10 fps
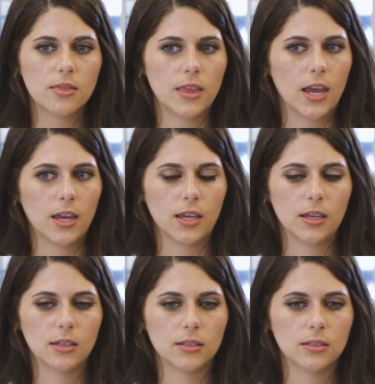
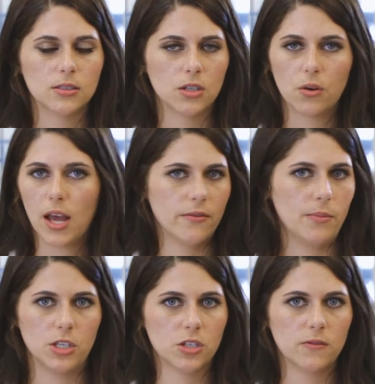They don't have a
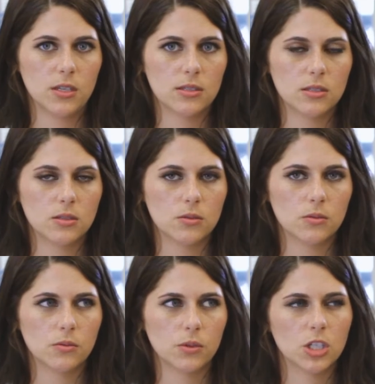bunch of these,
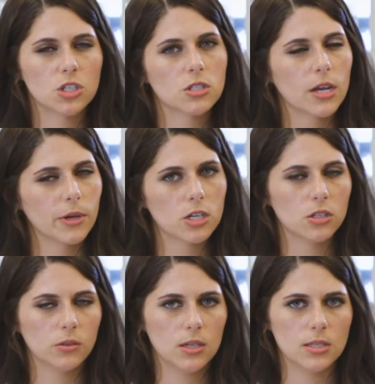which I'm
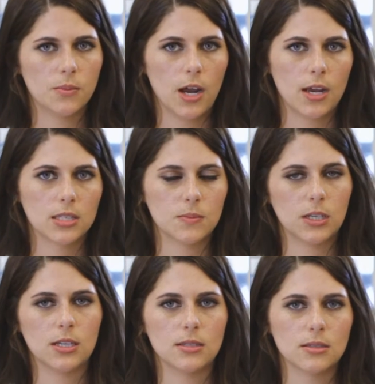actually really surprised
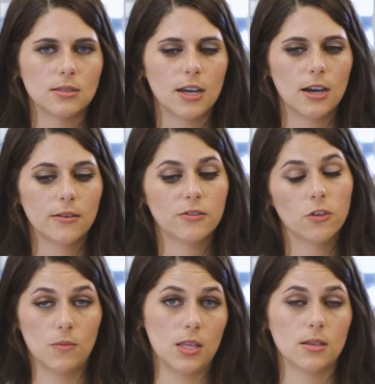because
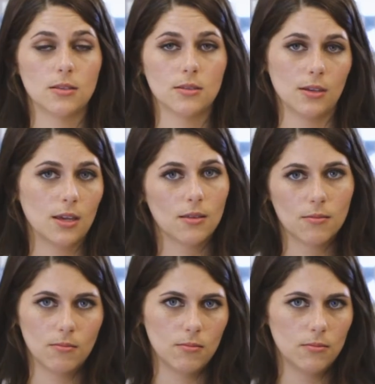for me, this is like
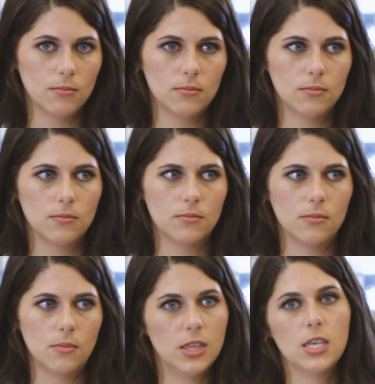
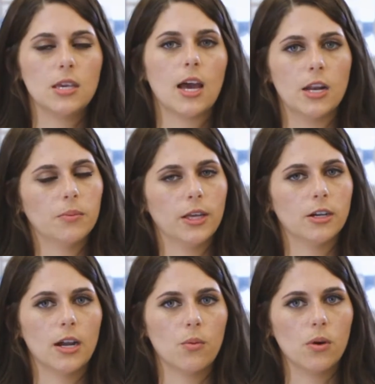the kind of
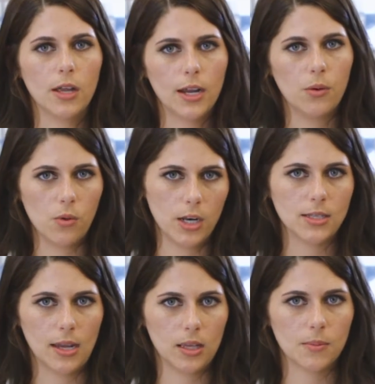planner I want. I want a
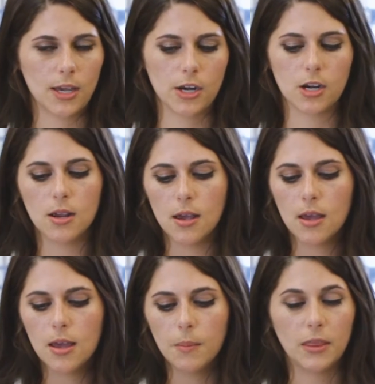daily planner,
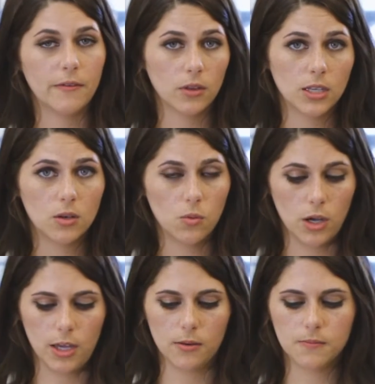but they've only done
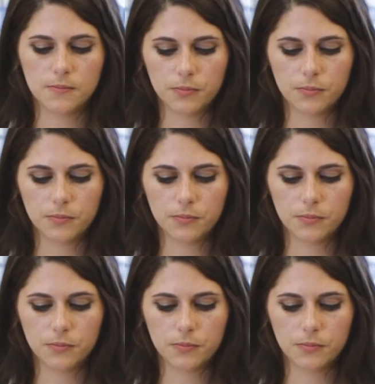one,